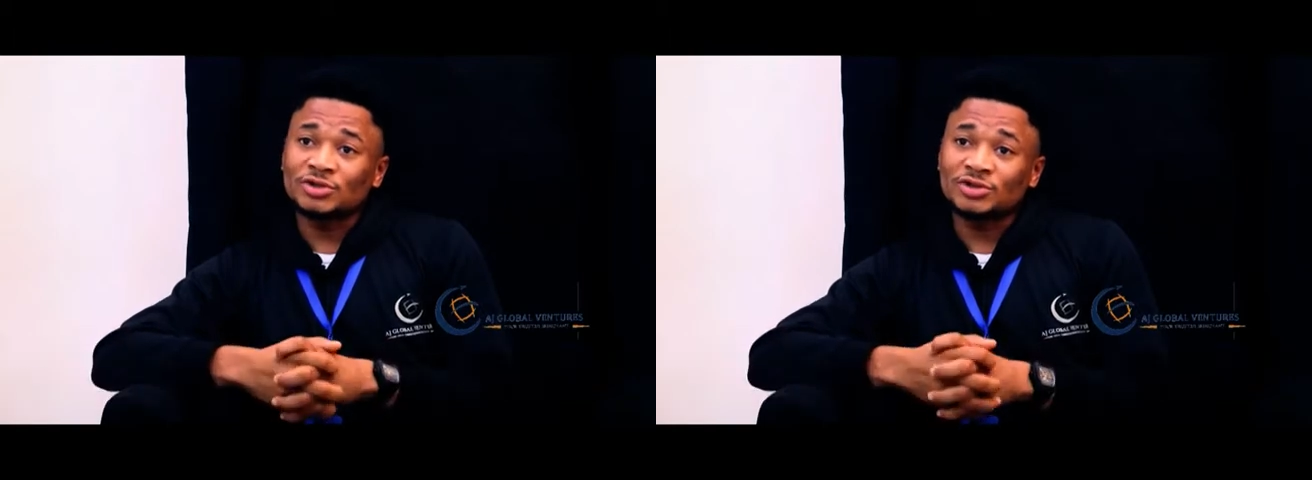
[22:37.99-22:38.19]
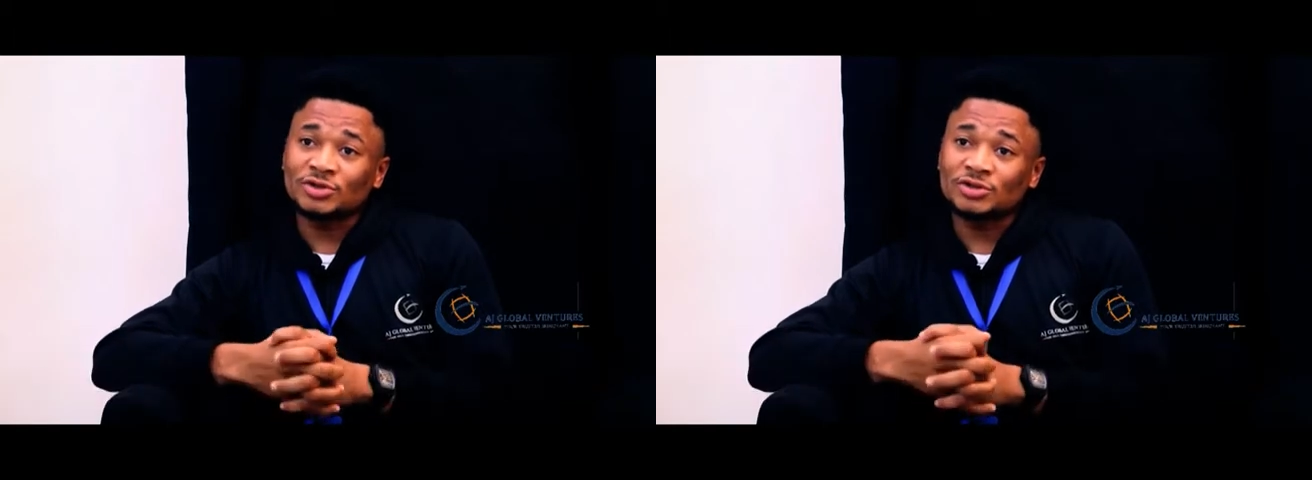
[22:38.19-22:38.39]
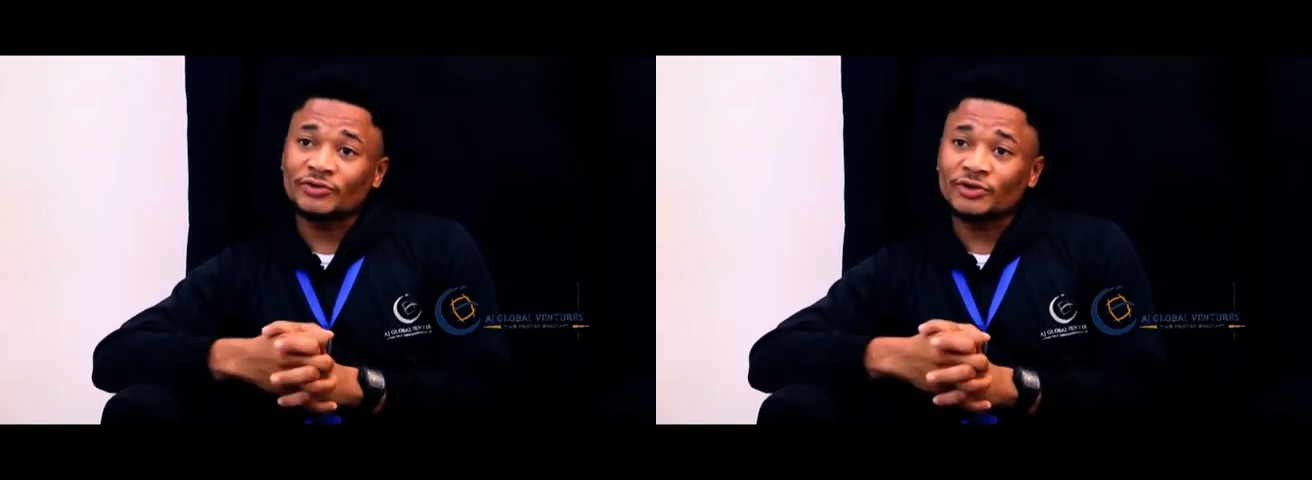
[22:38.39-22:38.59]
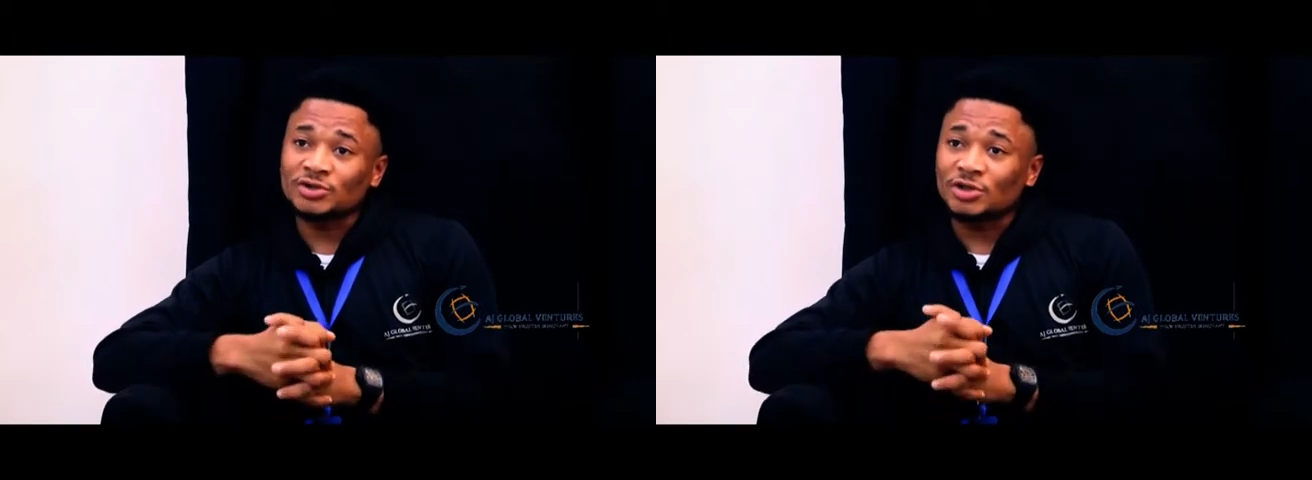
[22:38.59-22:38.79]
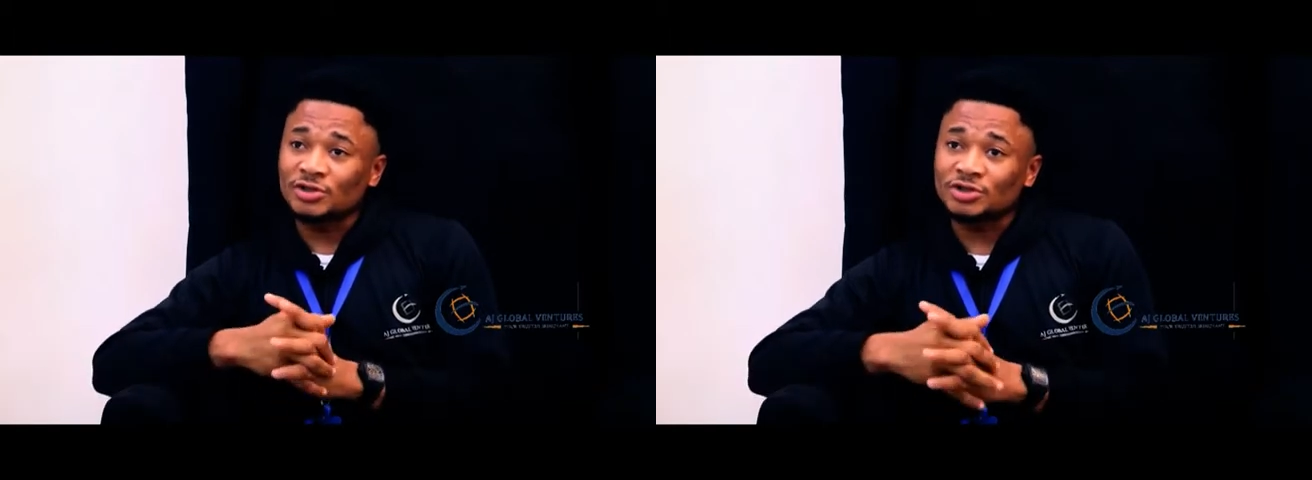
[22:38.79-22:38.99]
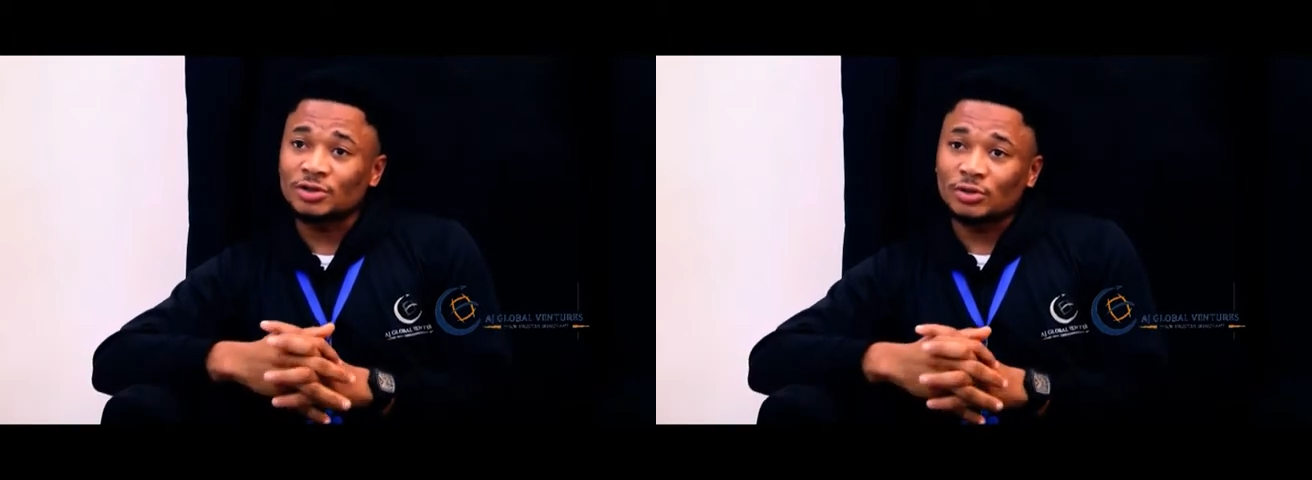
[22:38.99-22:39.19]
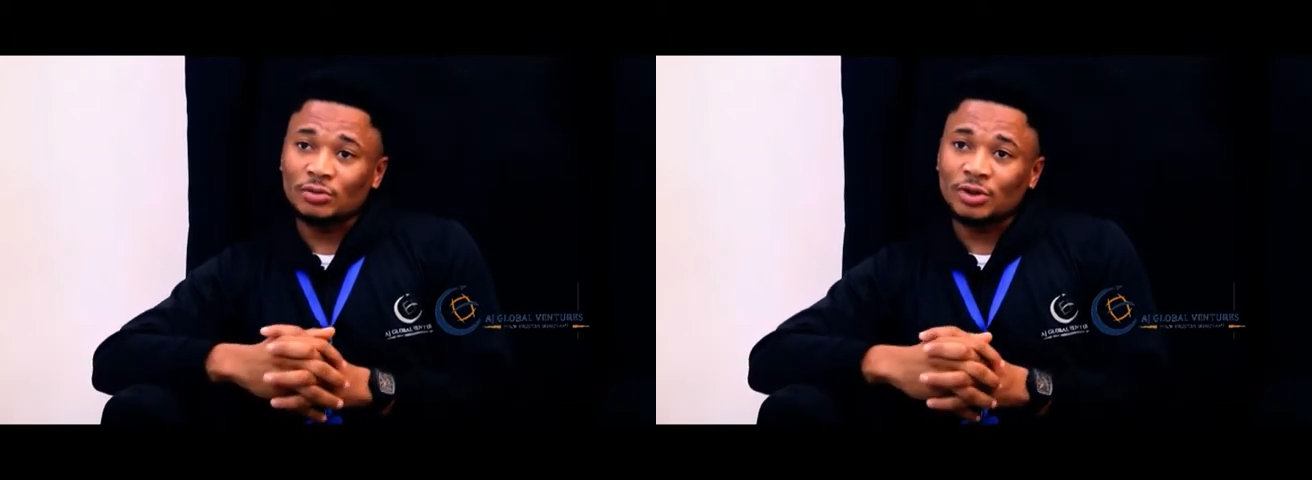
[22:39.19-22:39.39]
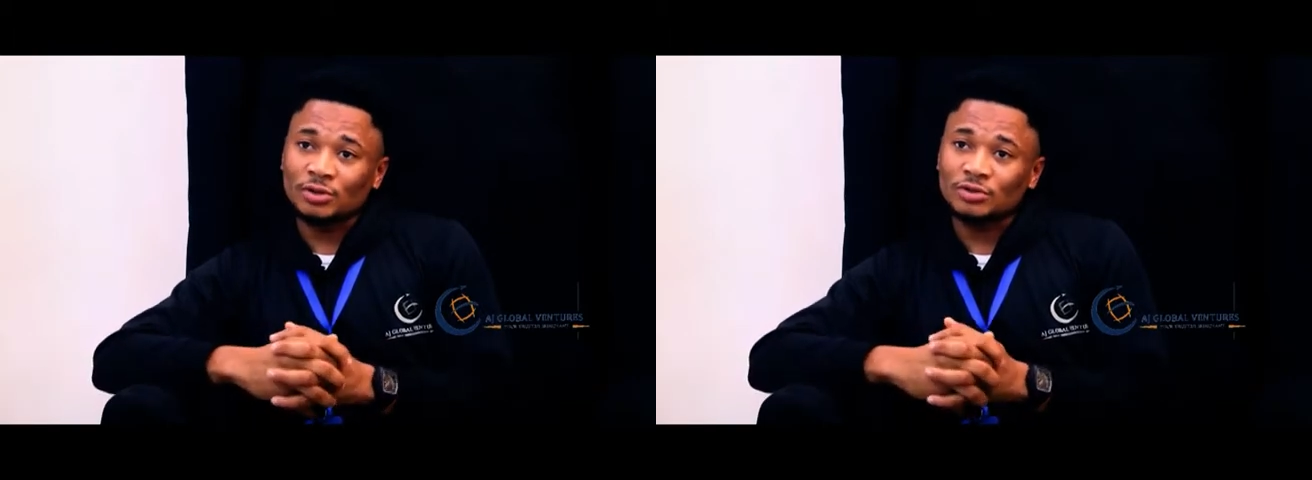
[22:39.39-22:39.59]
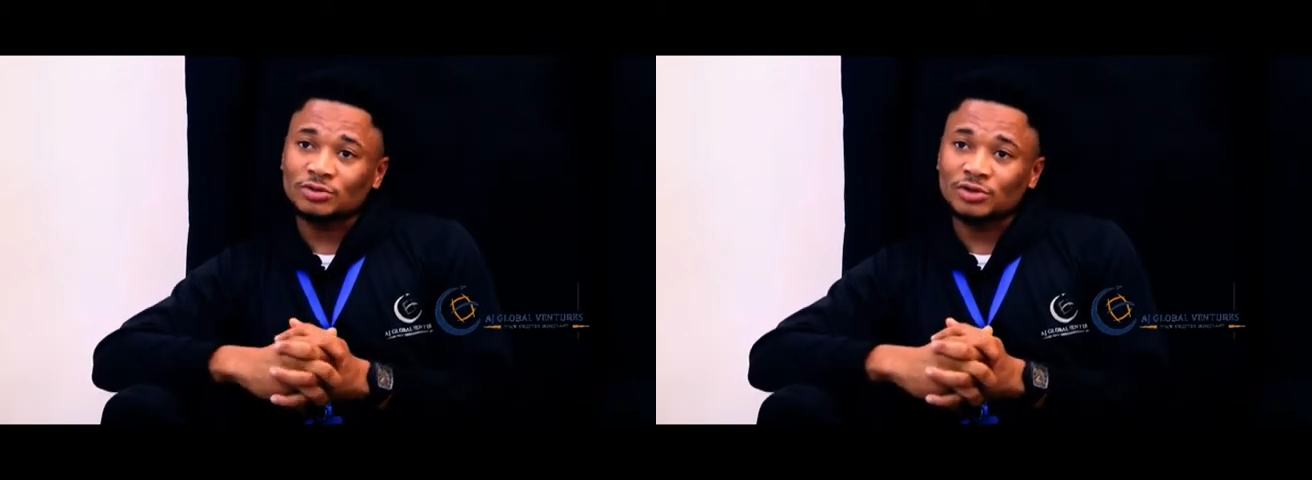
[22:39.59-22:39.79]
the success of AJ Global to